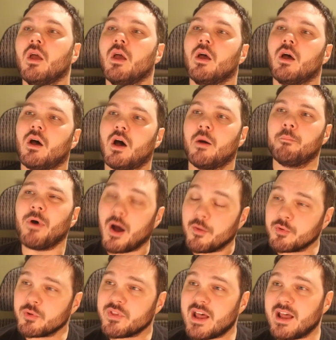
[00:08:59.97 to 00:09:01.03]
But other
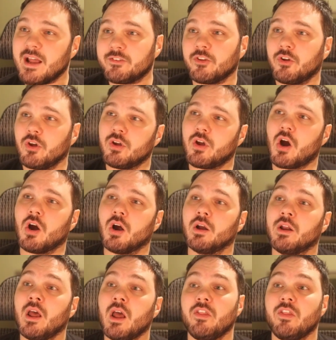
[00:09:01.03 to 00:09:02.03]
than that, it's a good card.